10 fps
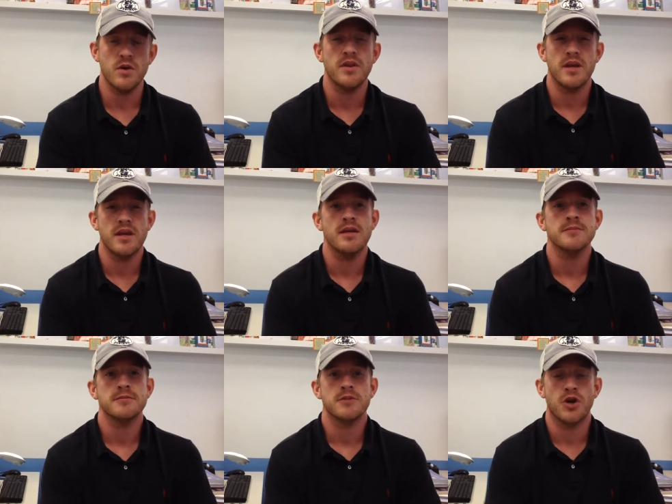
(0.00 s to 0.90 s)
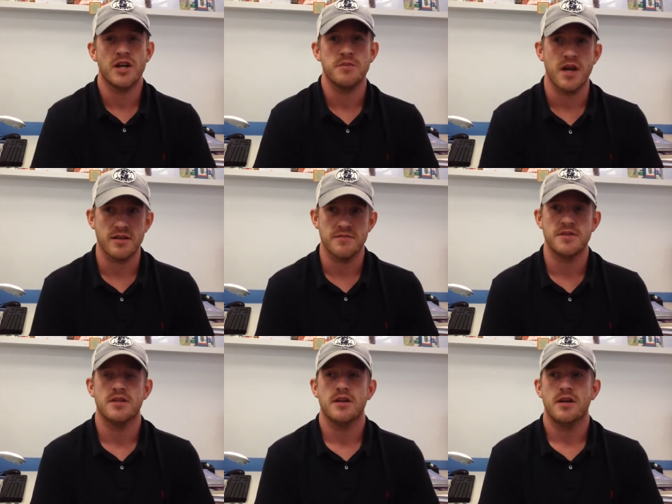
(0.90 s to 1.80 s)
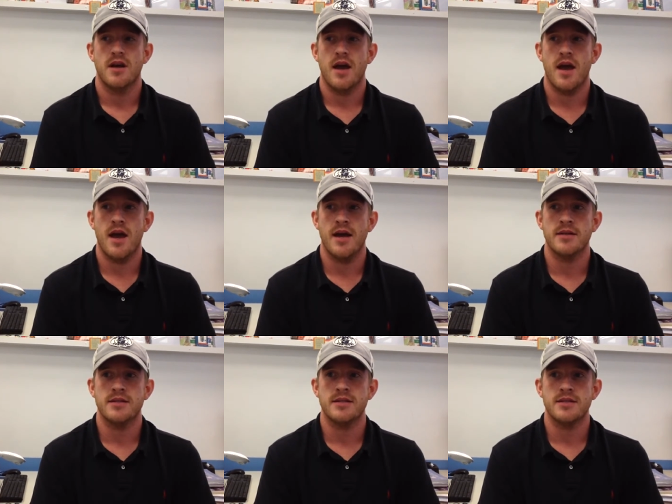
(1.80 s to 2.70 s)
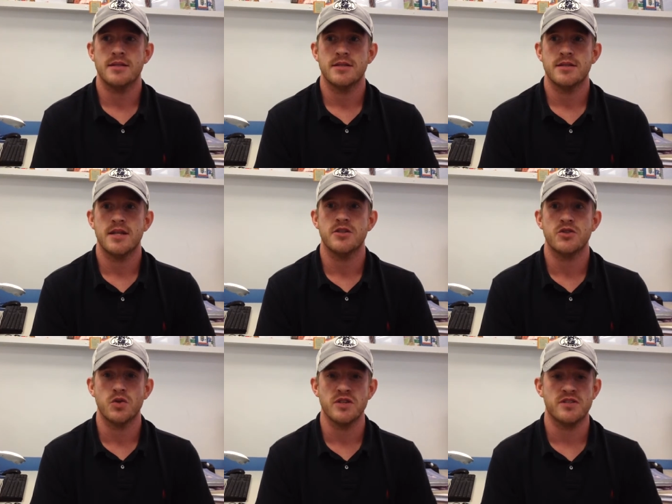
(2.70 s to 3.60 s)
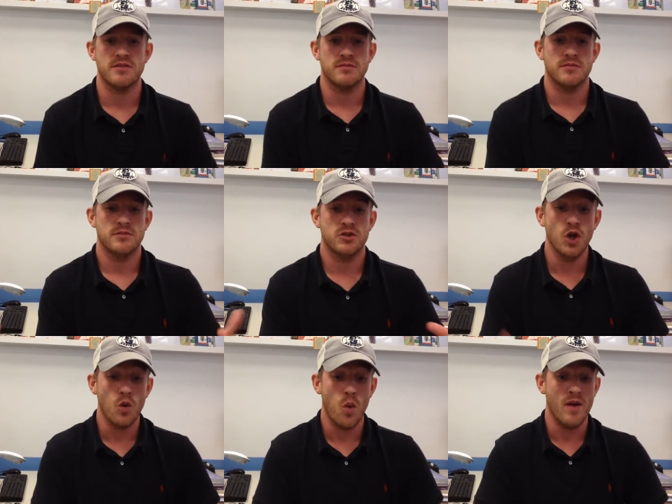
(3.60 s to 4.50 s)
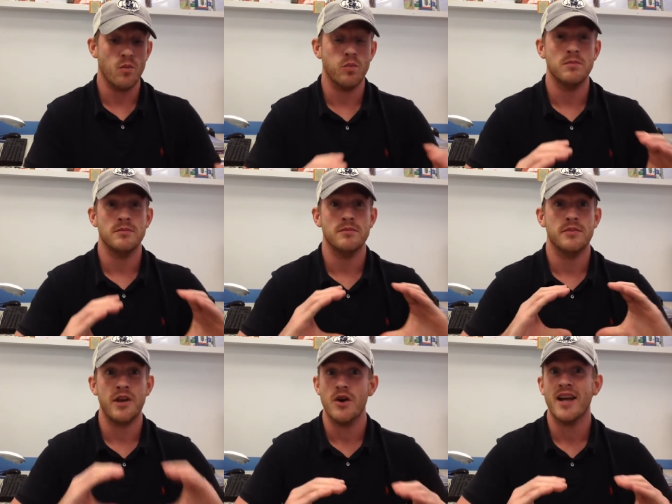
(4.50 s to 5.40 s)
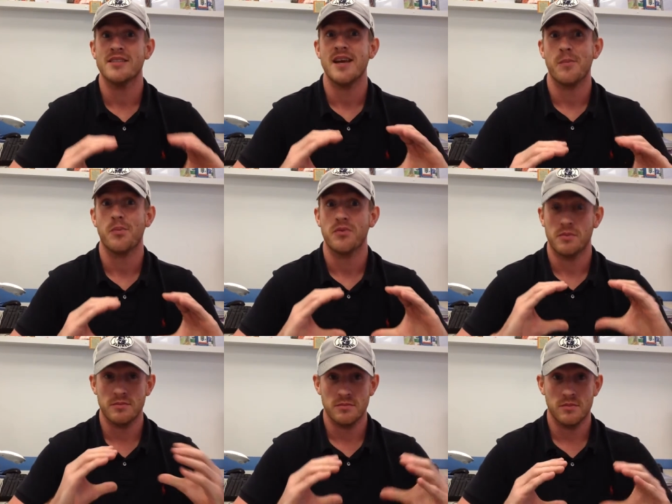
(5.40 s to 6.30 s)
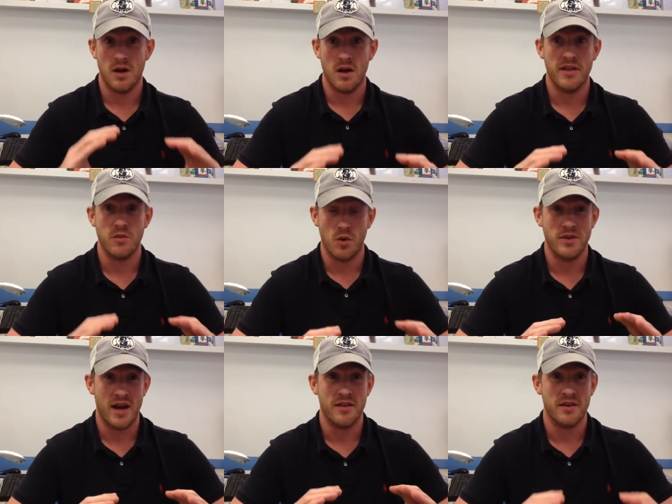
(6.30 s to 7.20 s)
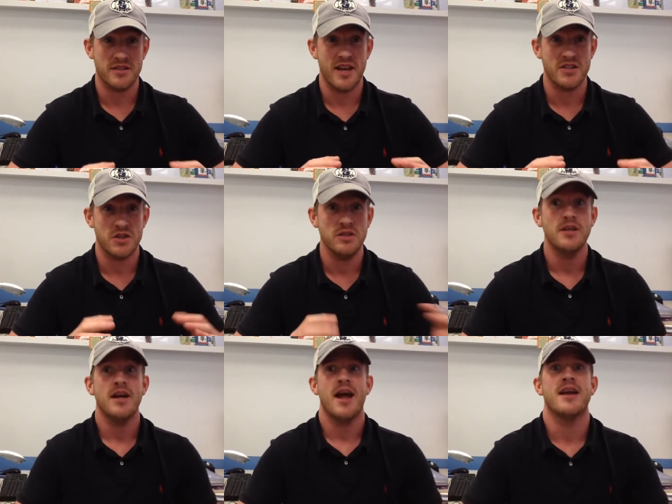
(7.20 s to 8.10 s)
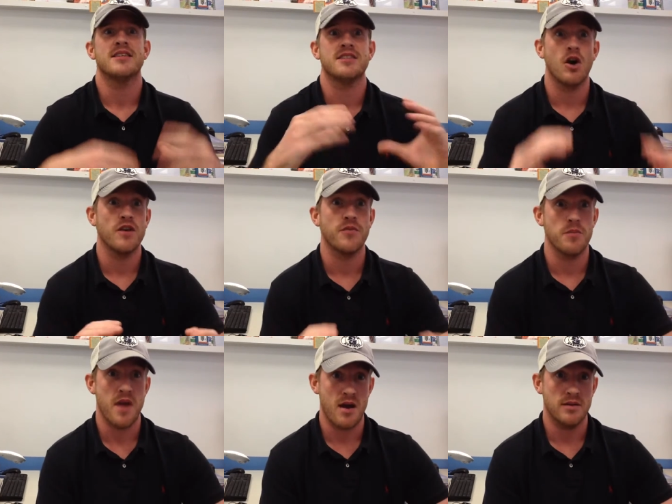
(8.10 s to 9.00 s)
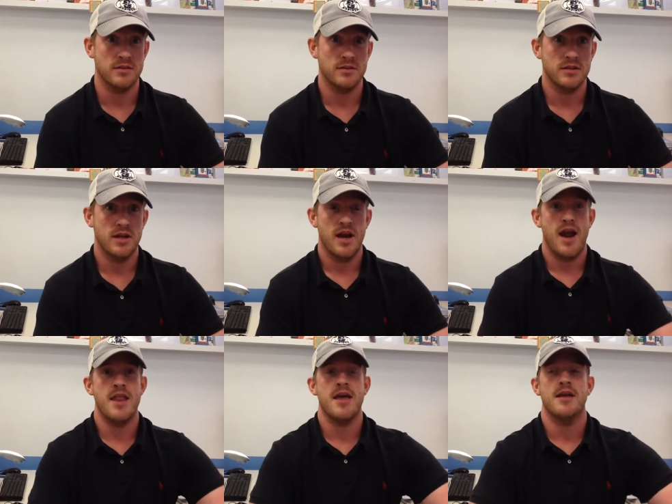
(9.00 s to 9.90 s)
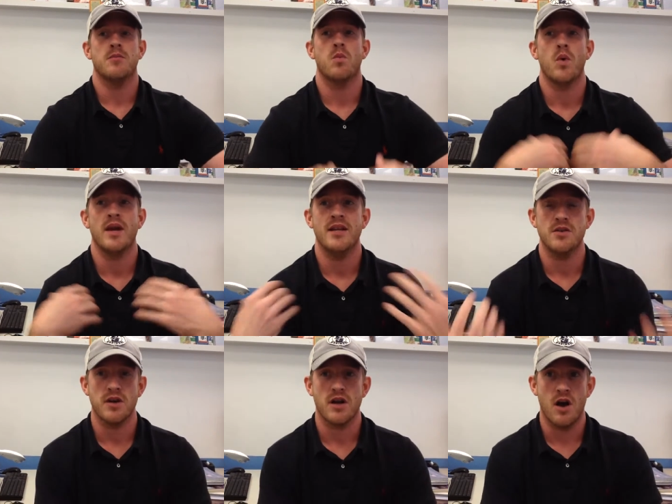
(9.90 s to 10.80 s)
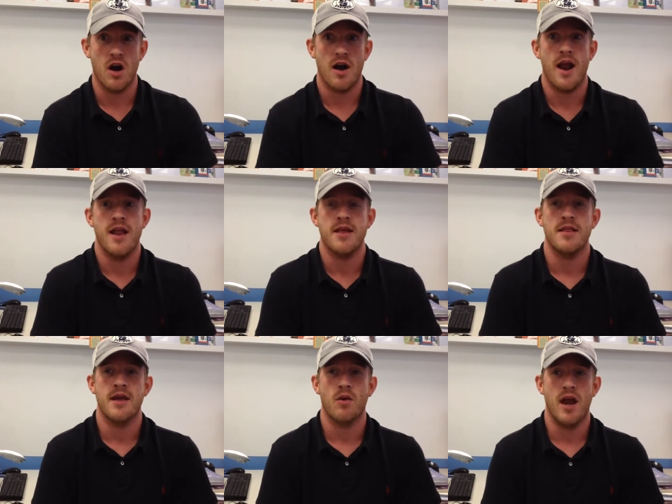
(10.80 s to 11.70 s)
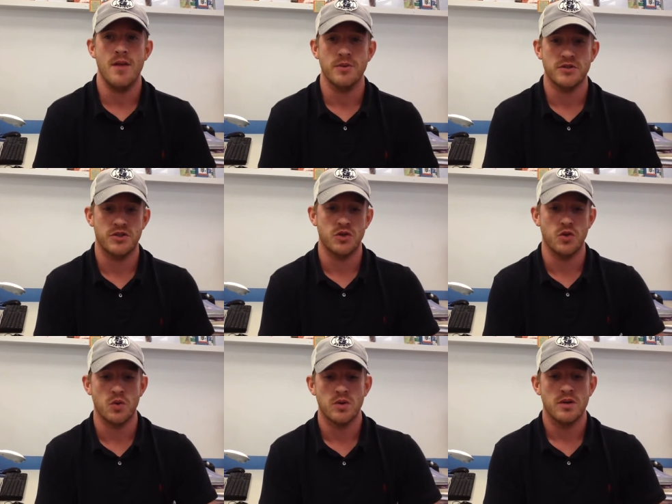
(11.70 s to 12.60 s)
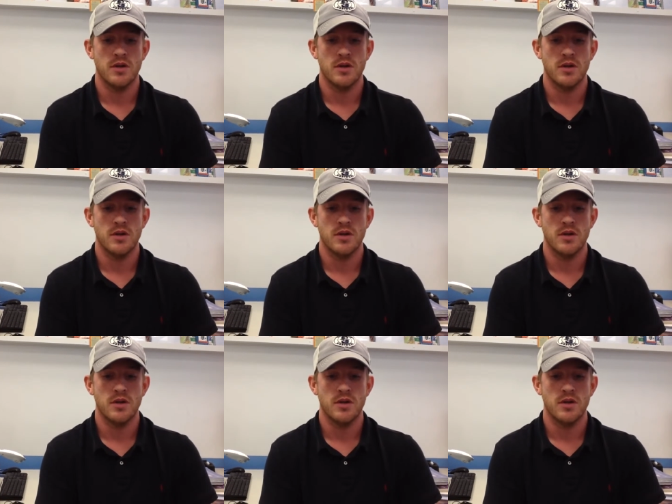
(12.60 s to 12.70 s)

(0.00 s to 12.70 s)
the learning objectives, and then the students took what their next steps that they wrote down in their science journal and started from there, and then went into their car, and then they were able to